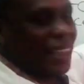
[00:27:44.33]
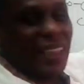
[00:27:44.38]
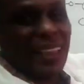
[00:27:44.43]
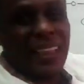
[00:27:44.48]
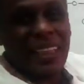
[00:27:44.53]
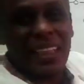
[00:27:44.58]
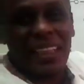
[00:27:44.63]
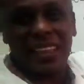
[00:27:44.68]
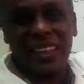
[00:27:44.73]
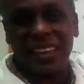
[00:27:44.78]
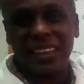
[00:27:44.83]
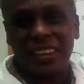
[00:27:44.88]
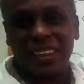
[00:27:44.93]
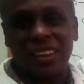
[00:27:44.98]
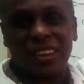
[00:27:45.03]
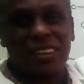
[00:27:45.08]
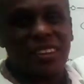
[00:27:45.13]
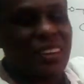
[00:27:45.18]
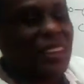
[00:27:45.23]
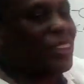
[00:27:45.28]
linear nature,
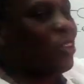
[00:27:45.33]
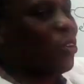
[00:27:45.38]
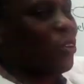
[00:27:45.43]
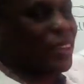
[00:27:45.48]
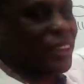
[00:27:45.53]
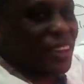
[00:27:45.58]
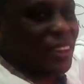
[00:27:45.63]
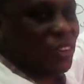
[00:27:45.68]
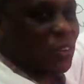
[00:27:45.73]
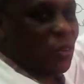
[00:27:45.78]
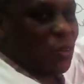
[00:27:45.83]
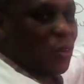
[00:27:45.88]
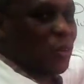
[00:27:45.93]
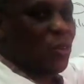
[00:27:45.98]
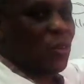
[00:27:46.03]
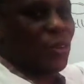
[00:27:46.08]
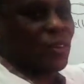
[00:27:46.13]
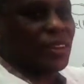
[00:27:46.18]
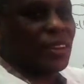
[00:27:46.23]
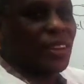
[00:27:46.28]
it still contains
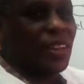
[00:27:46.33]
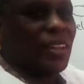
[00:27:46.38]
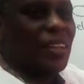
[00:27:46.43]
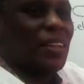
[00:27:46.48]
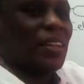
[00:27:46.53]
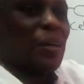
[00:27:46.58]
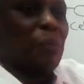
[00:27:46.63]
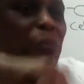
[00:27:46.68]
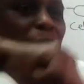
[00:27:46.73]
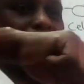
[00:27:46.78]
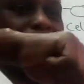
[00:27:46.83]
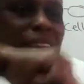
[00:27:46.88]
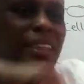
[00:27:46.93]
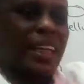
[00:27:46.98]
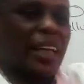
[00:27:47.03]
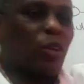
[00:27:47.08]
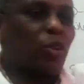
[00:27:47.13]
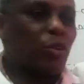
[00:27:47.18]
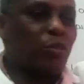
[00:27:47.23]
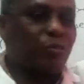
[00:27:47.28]
glucose, but it
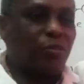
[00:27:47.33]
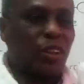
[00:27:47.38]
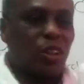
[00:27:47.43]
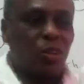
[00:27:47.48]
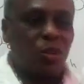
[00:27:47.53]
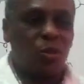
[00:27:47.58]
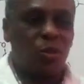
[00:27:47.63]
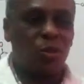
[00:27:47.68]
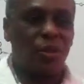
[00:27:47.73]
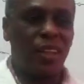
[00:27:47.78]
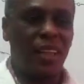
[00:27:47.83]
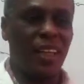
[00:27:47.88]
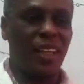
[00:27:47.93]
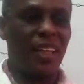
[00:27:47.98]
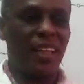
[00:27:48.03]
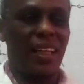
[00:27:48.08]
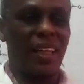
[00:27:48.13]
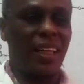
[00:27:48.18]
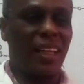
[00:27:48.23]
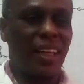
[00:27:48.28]
cannot fit onto
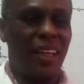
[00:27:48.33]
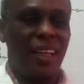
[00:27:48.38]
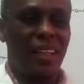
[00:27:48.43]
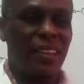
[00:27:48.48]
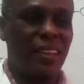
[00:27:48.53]
the